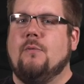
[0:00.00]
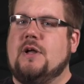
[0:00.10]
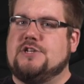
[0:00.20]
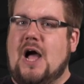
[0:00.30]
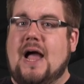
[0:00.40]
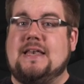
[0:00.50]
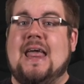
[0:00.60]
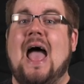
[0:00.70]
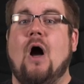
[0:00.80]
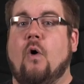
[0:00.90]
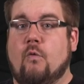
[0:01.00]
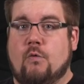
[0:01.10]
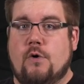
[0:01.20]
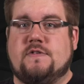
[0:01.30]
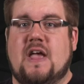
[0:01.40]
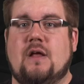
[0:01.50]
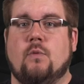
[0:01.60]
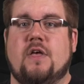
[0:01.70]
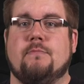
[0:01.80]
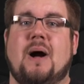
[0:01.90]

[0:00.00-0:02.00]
which I now rotate with